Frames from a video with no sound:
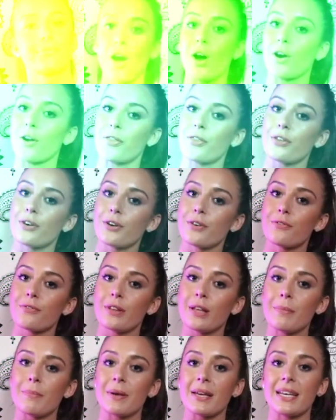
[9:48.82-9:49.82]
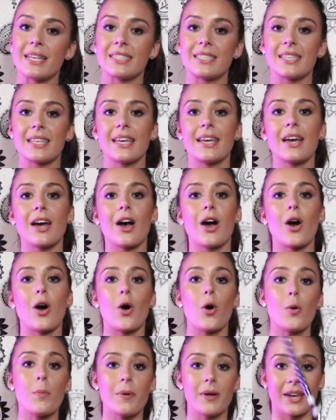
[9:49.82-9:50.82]
Our third flip is the
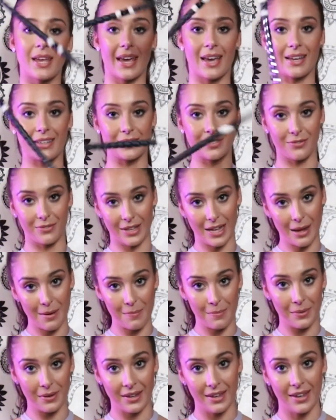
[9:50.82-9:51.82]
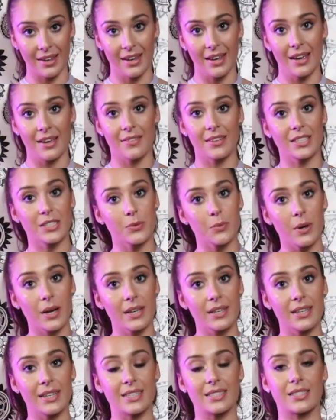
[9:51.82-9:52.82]
open hand flip. This
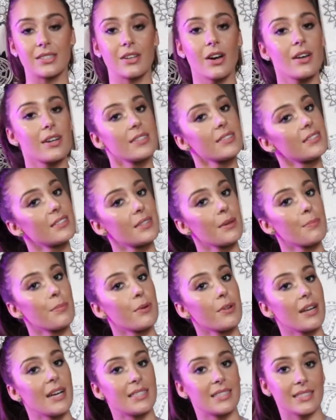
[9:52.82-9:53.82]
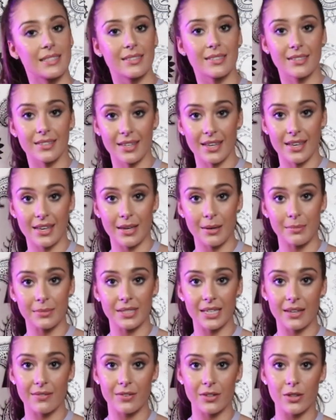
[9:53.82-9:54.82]
one is not as simple as it
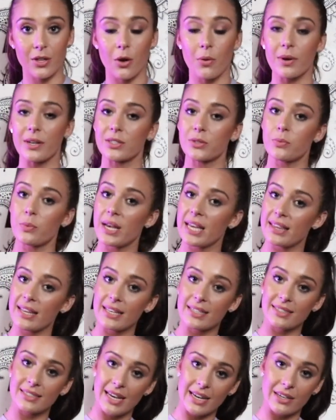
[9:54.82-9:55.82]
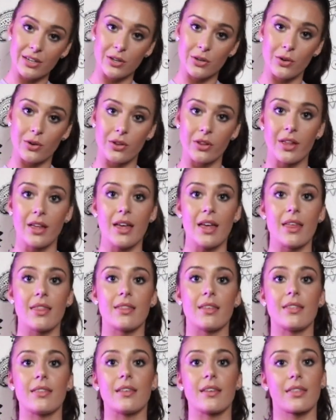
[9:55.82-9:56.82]
seems, even though it's way less technical
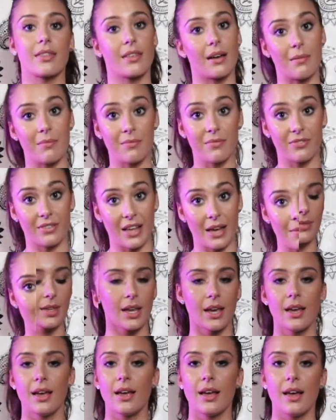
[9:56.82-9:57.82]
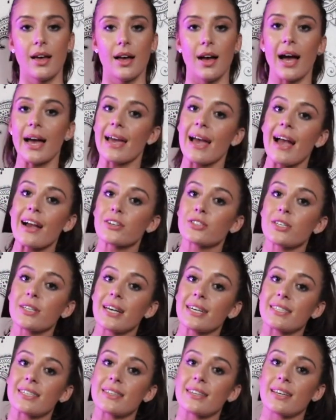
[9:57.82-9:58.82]
than the thumb flip. I actually
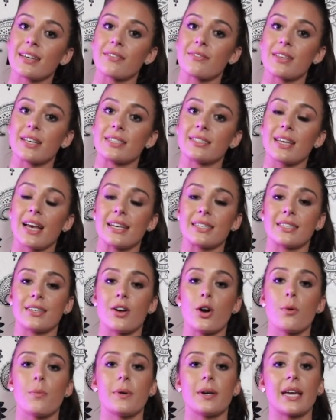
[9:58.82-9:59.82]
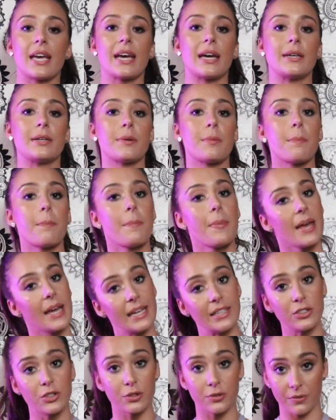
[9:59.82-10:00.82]
like to think of this as an open hand
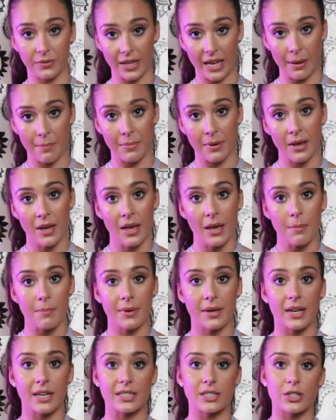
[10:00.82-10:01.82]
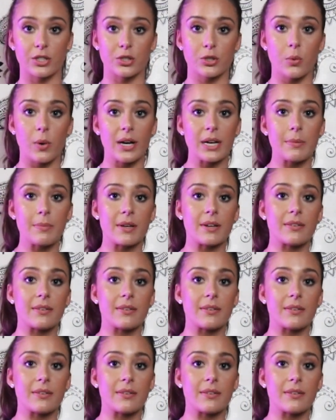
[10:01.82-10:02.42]
pinch flip because there's quite a